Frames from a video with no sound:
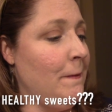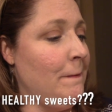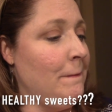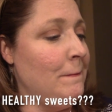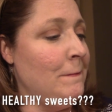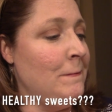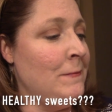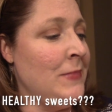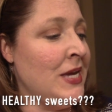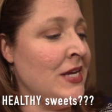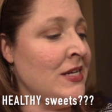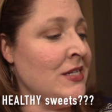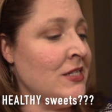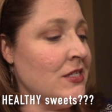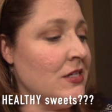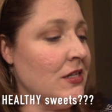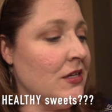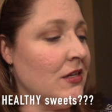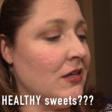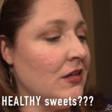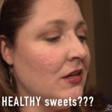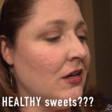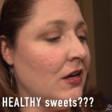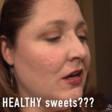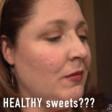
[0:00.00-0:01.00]
mint
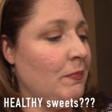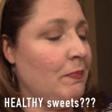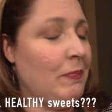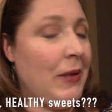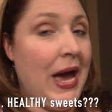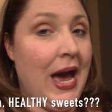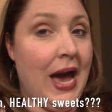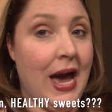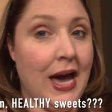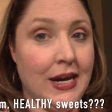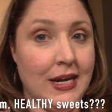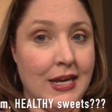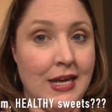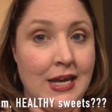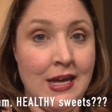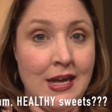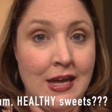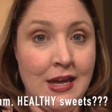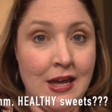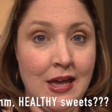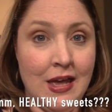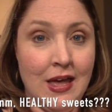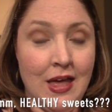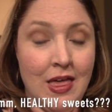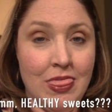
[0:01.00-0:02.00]

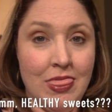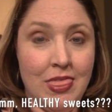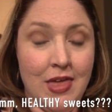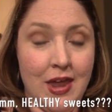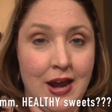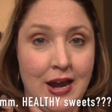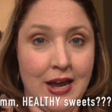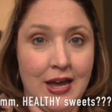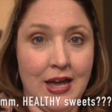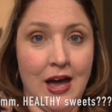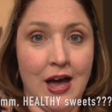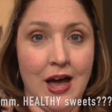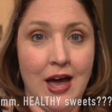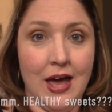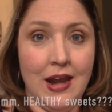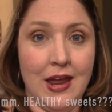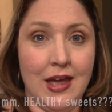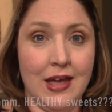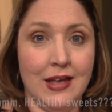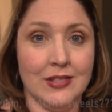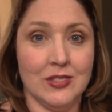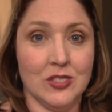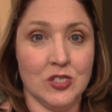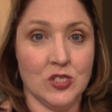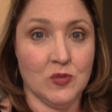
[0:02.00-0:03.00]
patty that I got
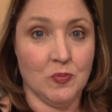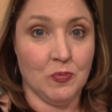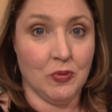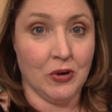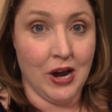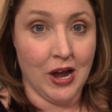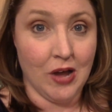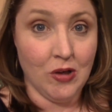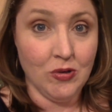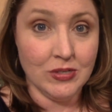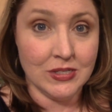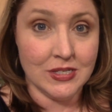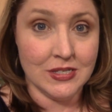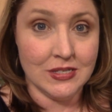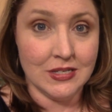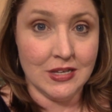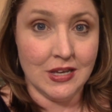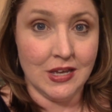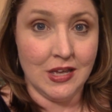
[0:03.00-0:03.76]
at Sprouts